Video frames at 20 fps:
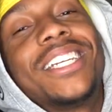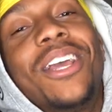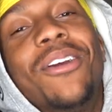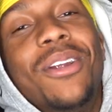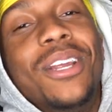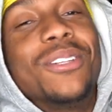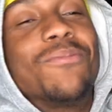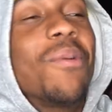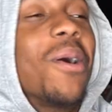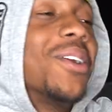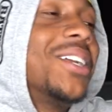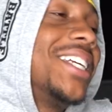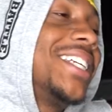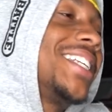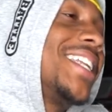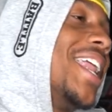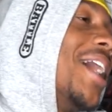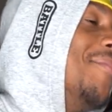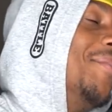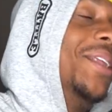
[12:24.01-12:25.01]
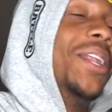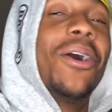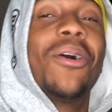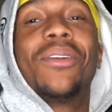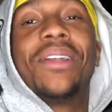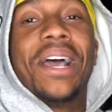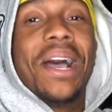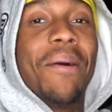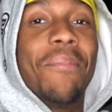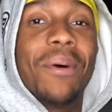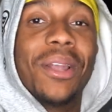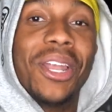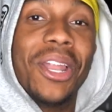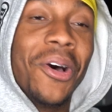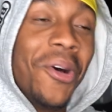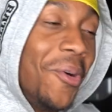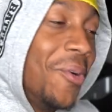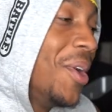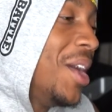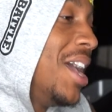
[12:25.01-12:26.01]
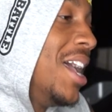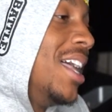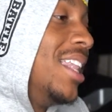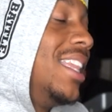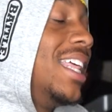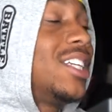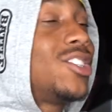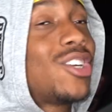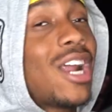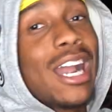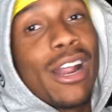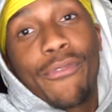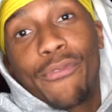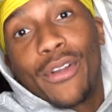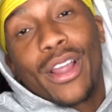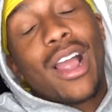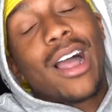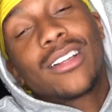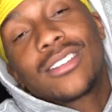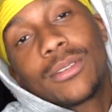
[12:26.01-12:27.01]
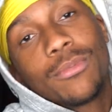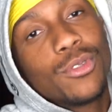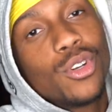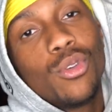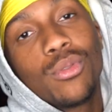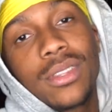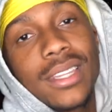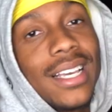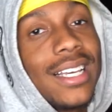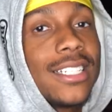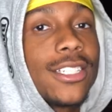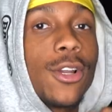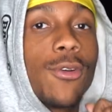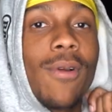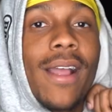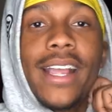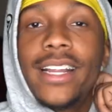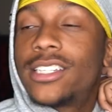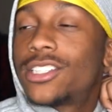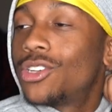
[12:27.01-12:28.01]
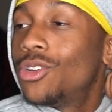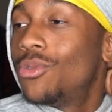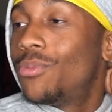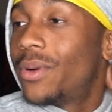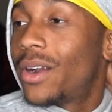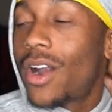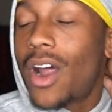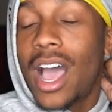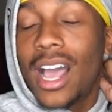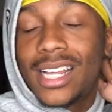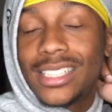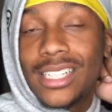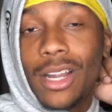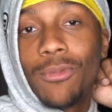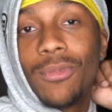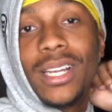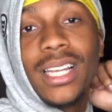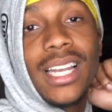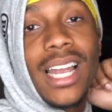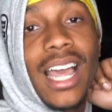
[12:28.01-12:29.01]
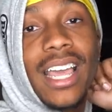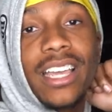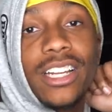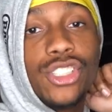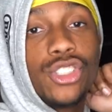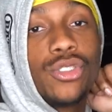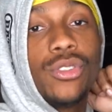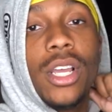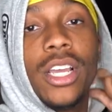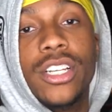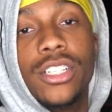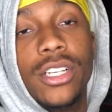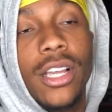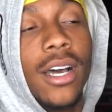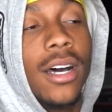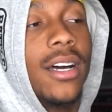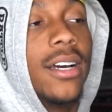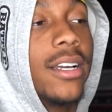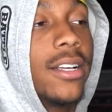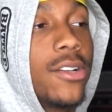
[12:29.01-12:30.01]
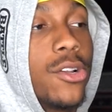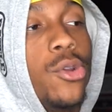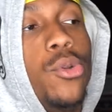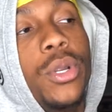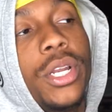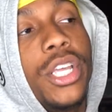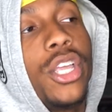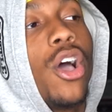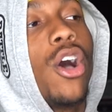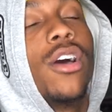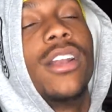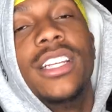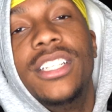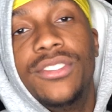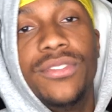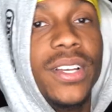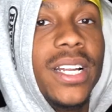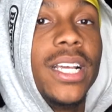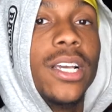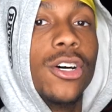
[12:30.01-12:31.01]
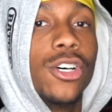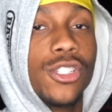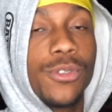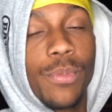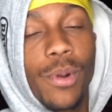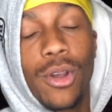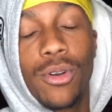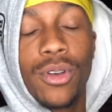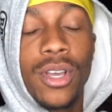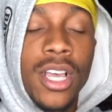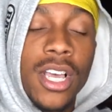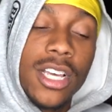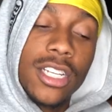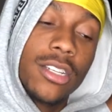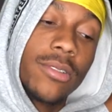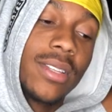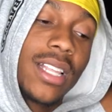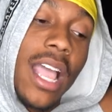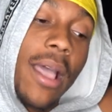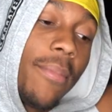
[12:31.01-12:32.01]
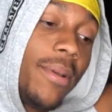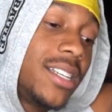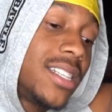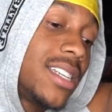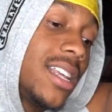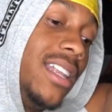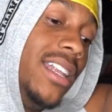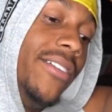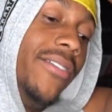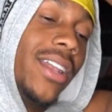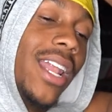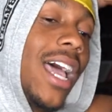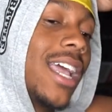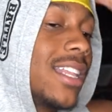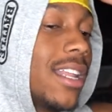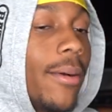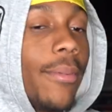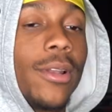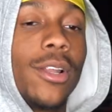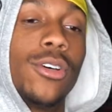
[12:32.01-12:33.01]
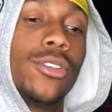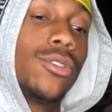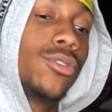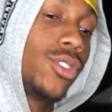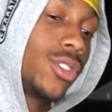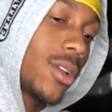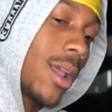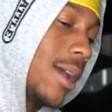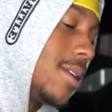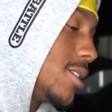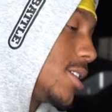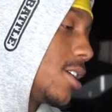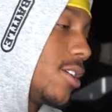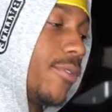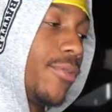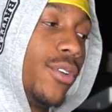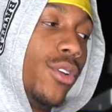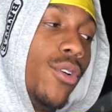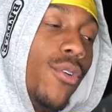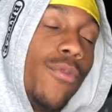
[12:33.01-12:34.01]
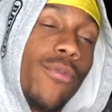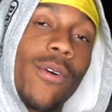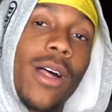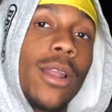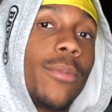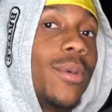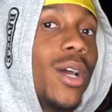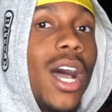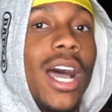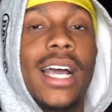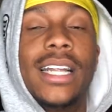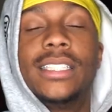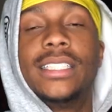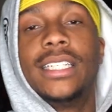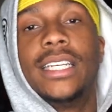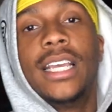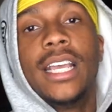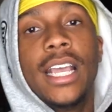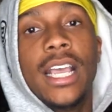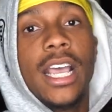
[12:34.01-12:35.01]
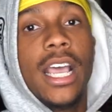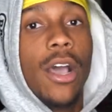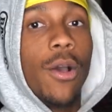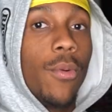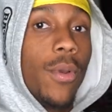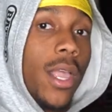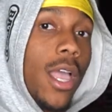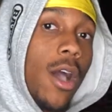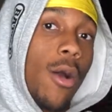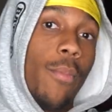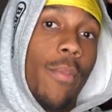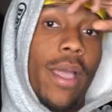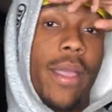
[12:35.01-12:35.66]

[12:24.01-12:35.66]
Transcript: series, bro, just let me know down below. Let's try to figure out some new things to rate too, bro, because I really like including y'all in these videos, bro. So with that being said, leave a like down below. Subscribe to the channel if you're new. Follow me on IG. And we out,